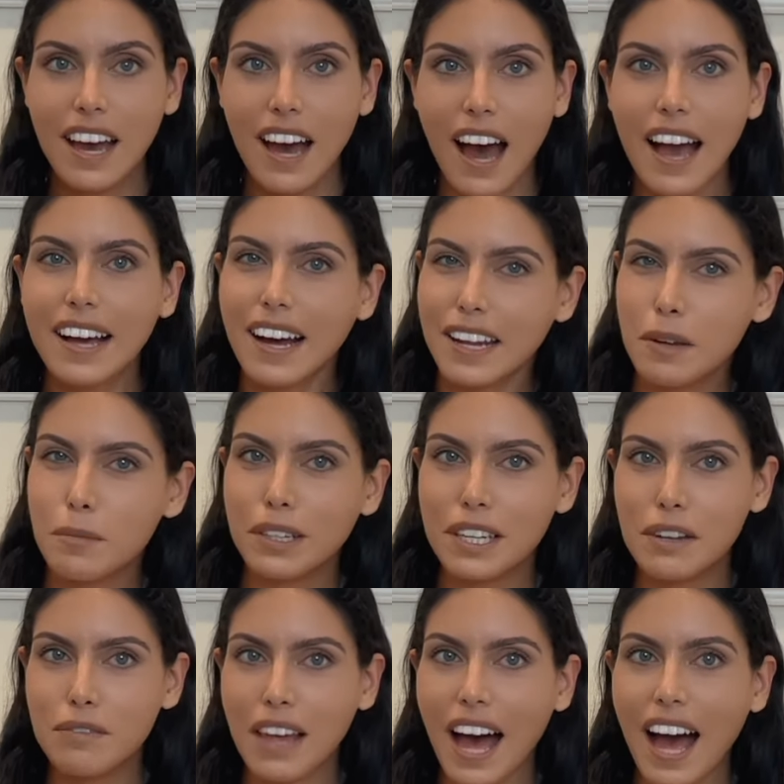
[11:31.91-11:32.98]
I kind of
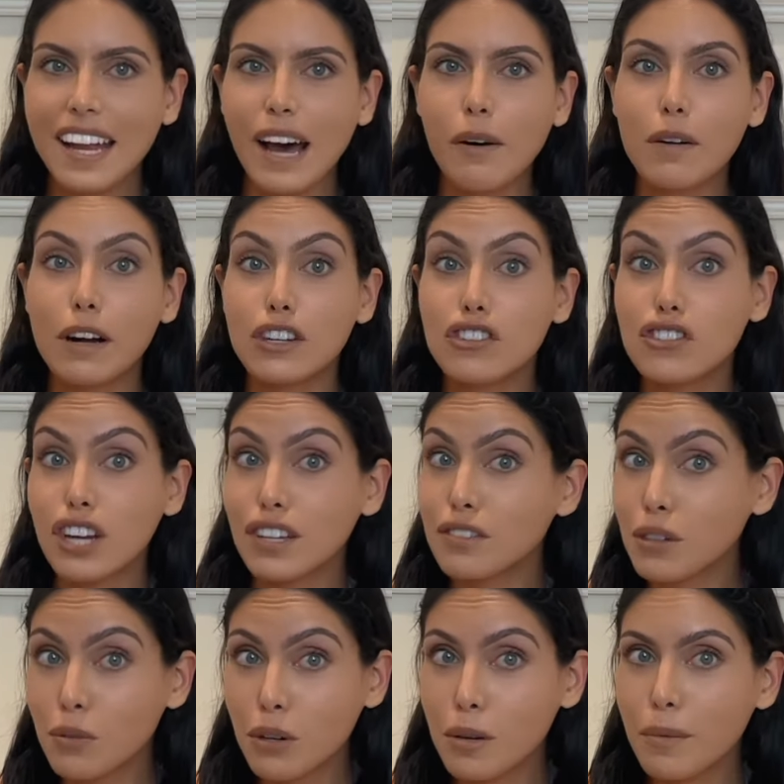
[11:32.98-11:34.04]
believe that. However, it's just
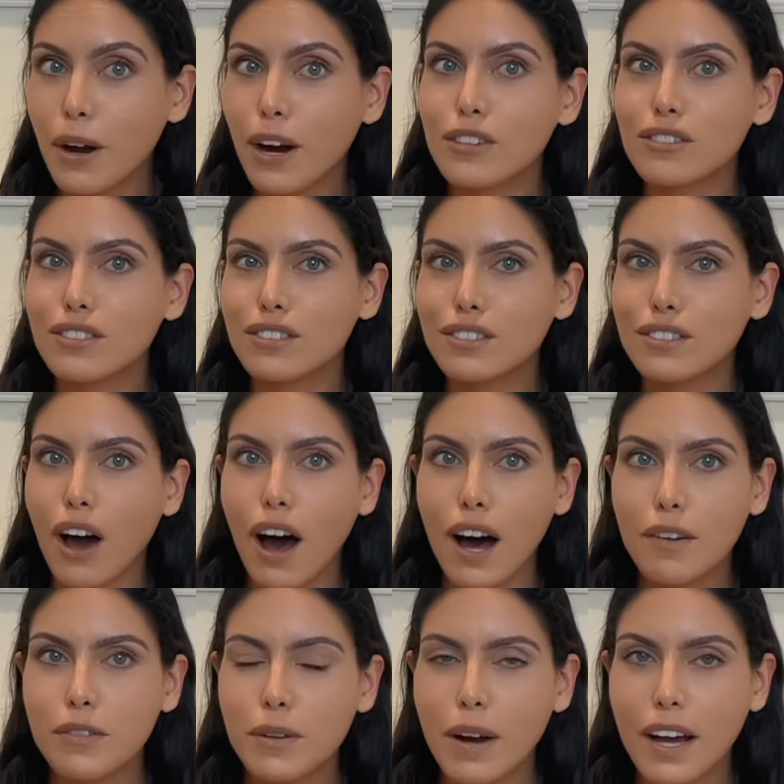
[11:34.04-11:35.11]
a rumor, just off
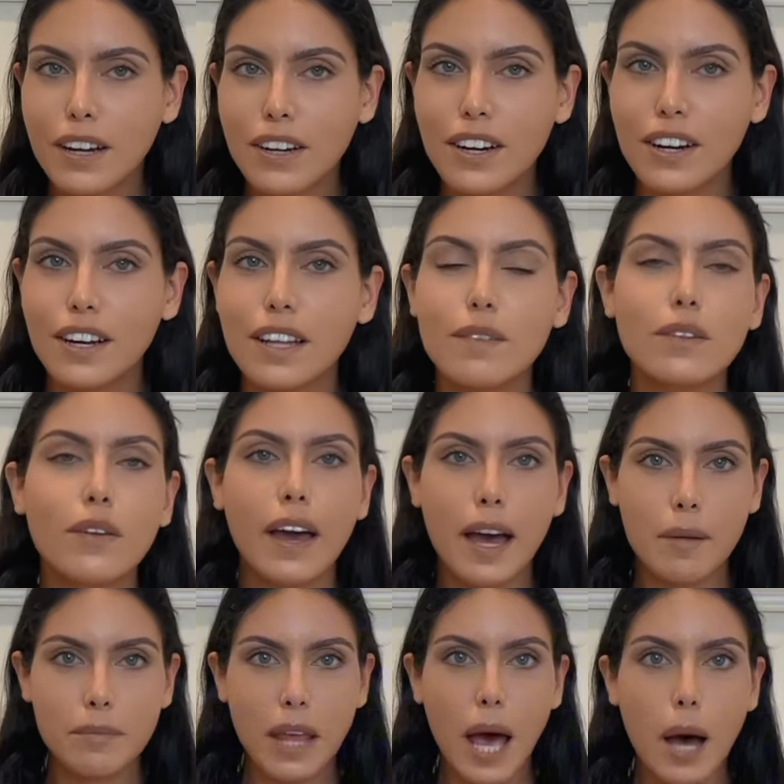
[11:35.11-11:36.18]
the record, even though I
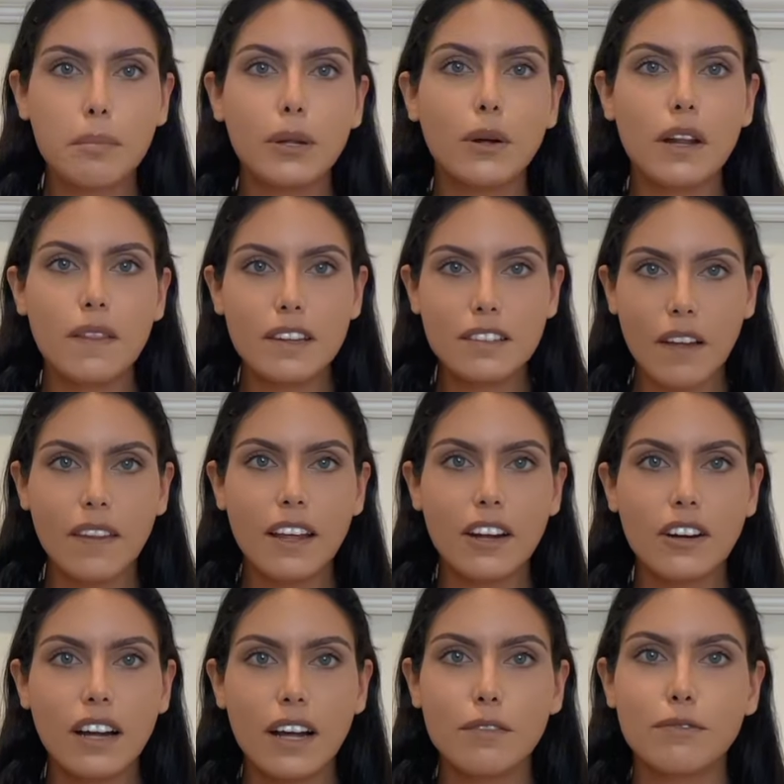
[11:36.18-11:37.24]
am uploading this on the
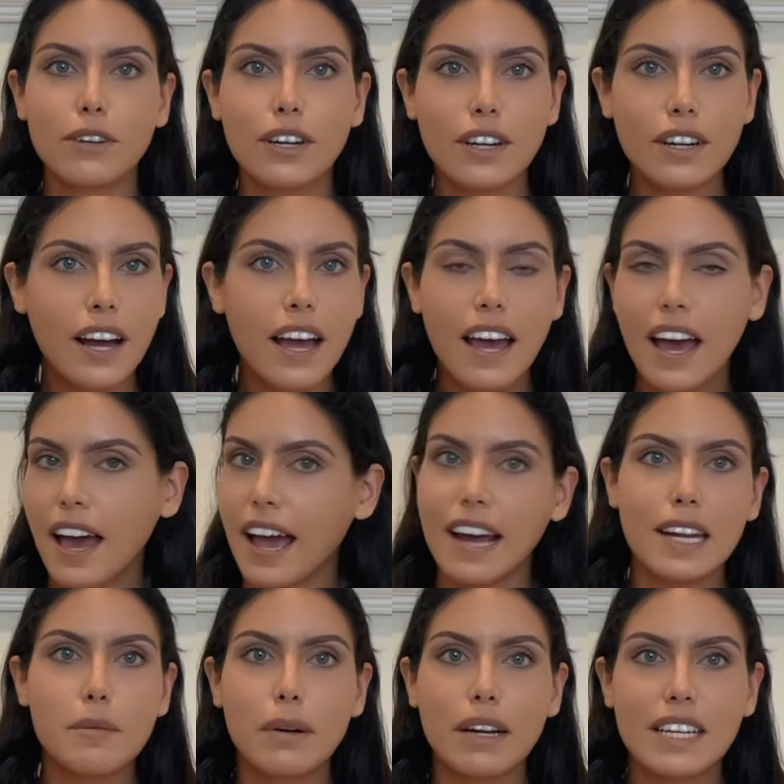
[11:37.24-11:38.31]
internet for
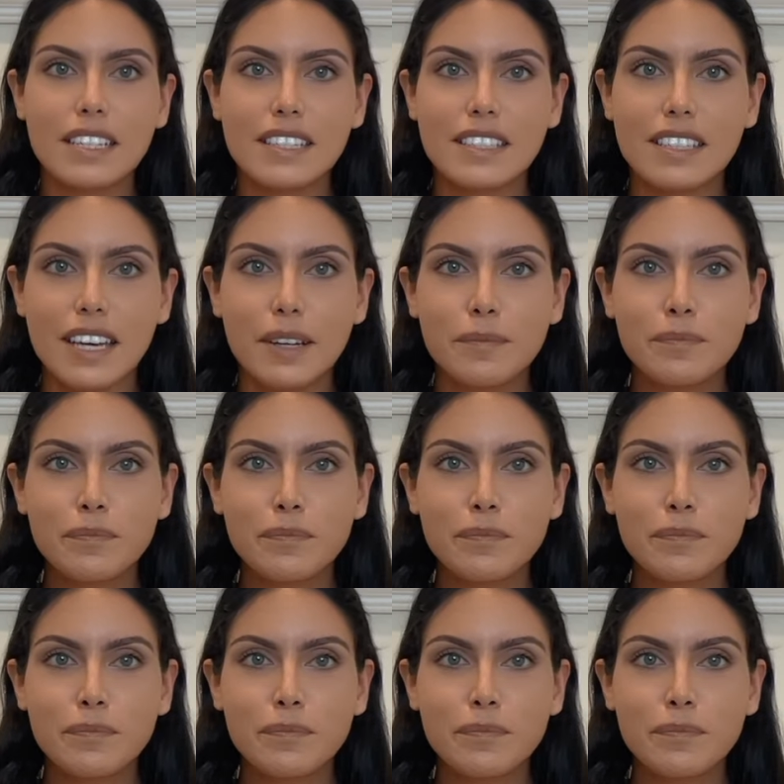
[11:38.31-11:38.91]
anybody to see.